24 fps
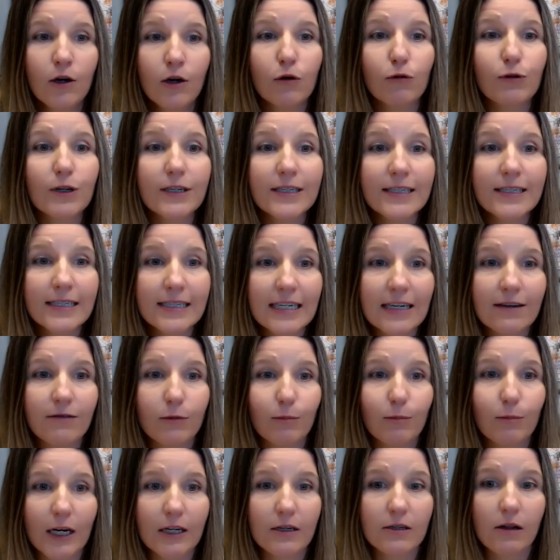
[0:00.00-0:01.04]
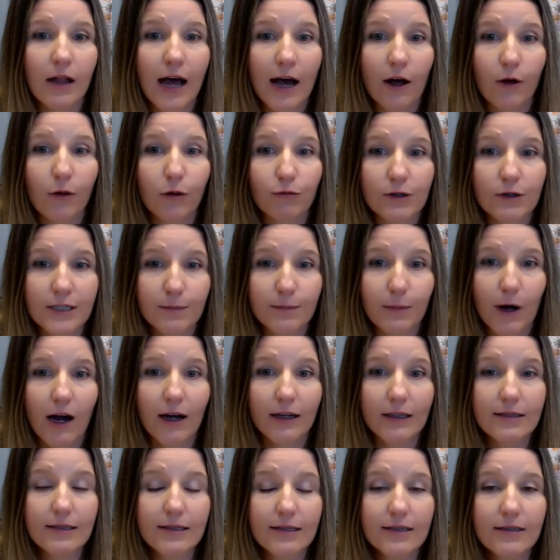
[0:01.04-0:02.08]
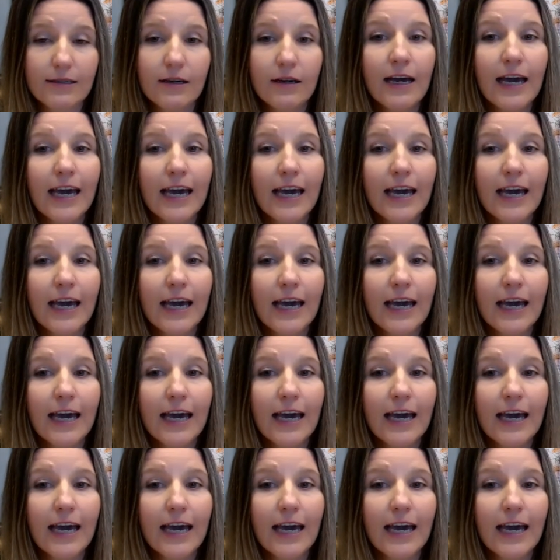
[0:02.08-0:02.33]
receive a mental health response.